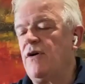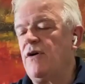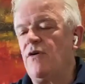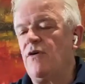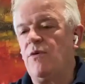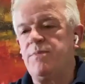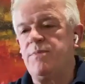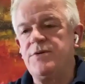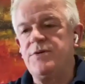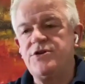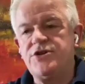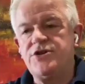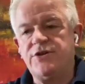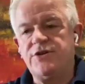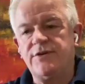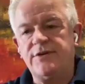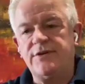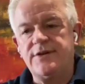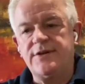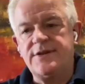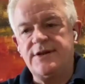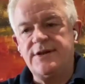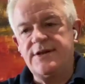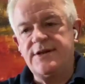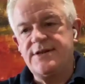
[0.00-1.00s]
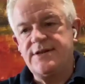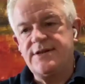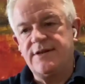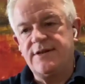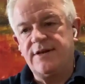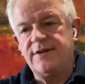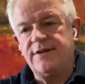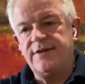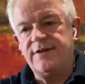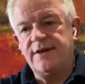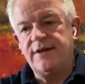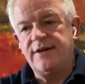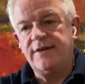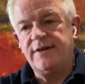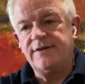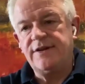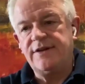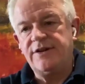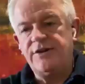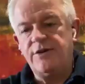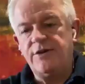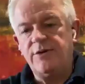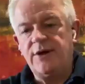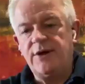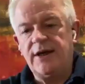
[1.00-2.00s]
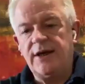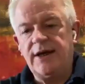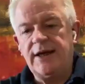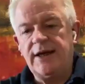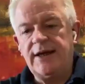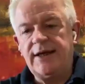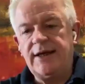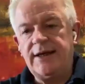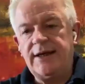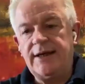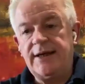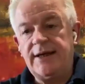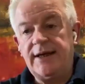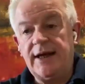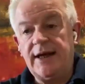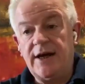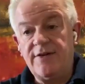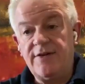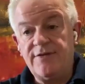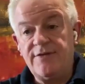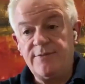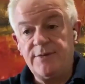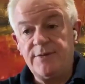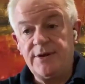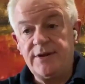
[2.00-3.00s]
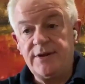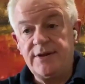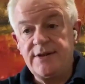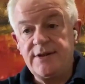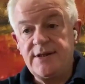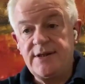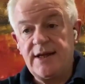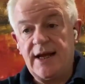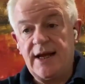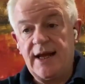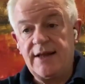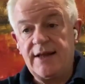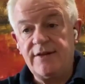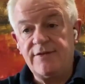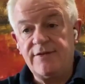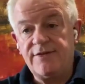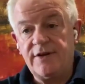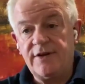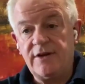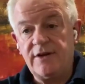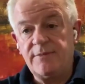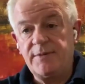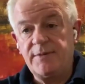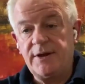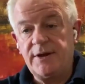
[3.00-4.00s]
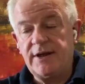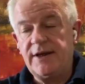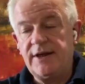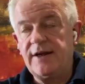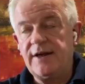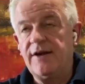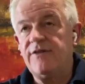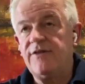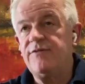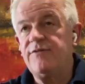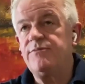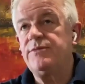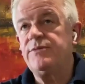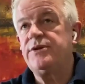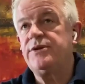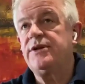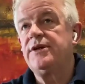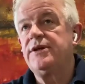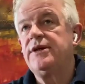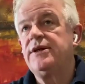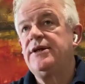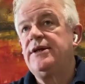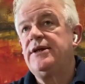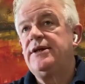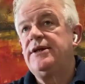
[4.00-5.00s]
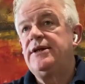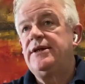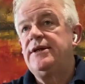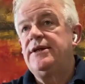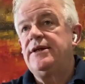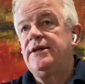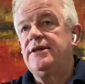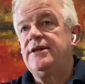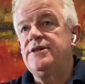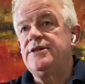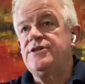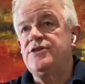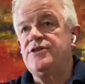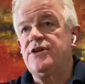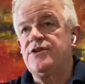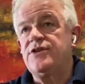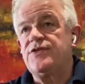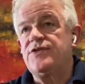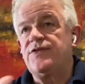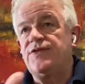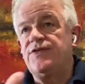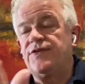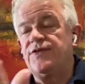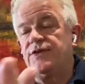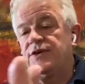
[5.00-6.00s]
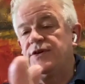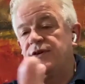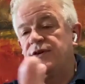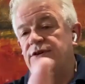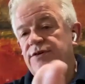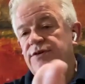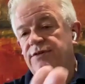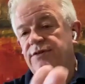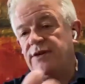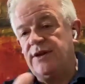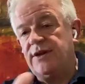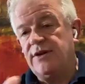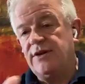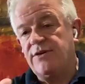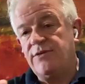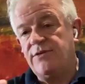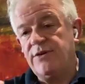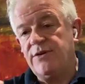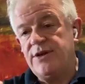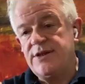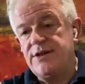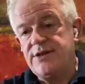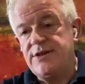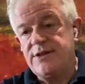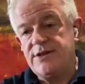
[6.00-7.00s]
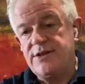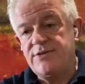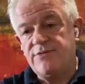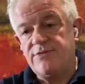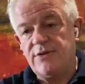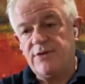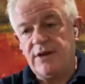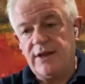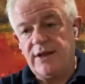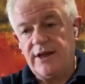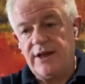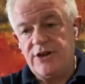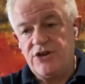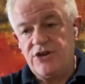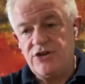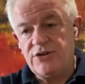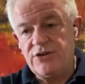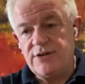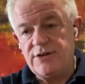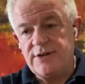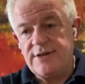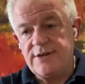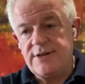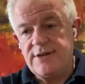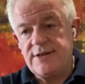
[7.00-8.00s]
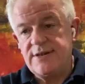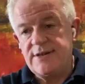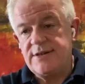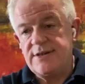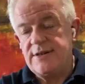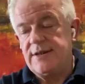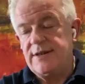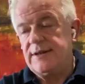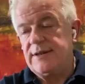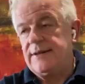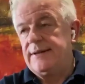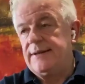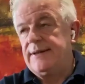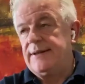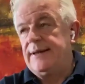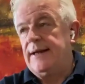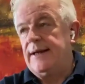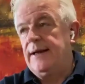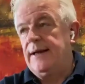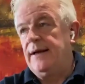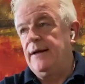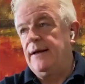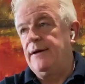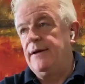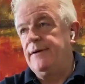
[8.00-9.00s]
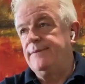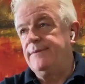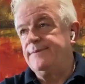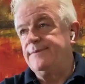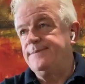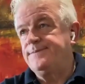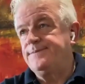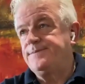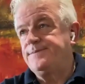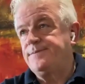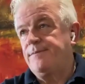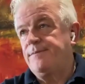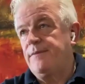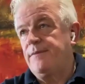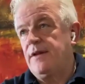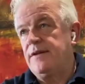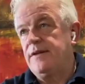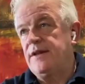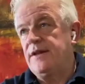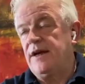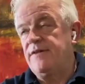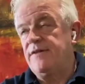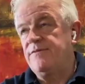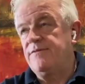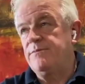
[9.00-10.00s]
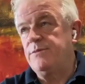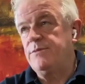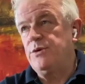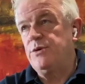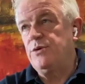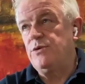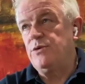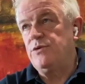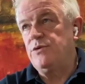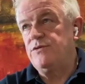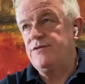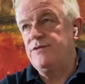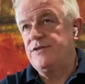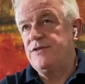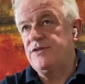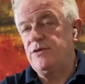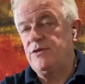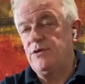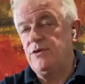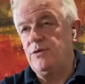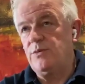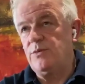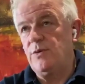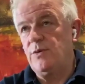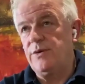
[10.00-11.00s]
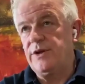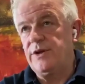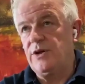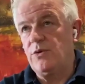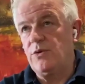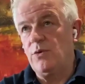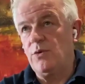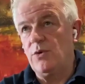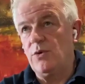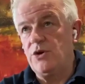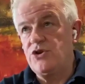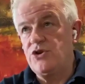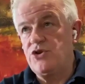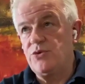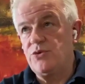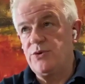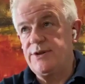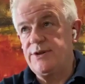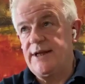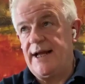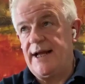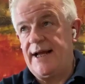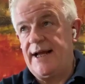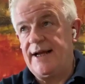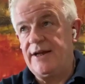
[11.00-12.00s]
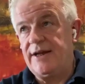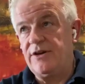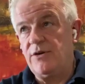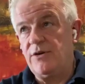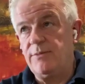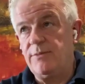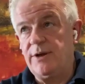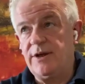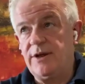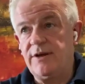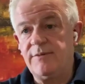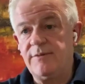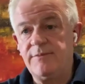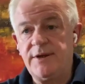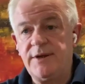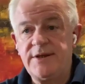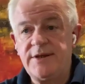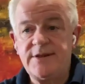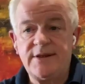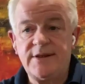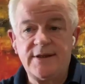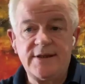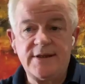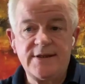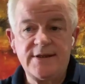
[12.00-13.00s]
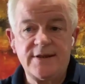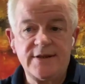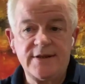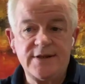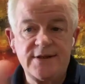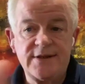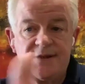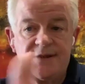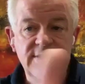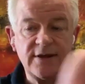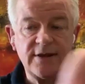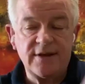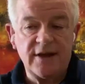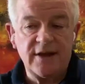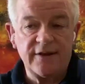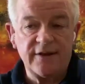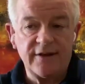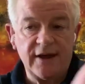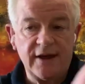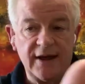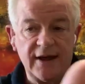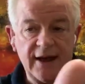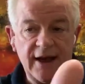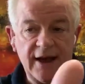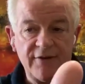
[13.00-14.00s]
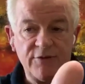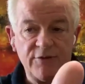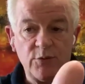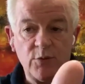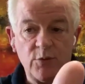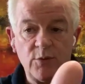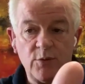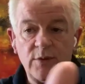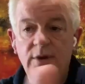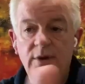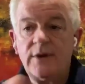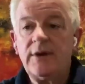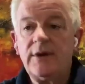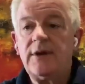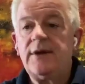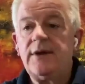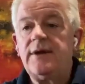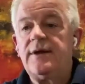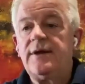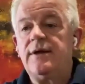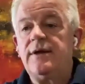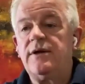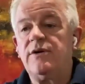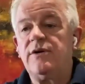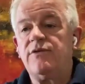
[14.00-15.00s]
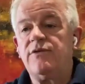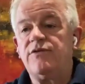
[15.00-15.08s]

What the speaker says: are opportunities, and I think the UK government and the Philippine government has just further increased its relations. Um, they've moved to what they call a joint economic committee. So this is another level of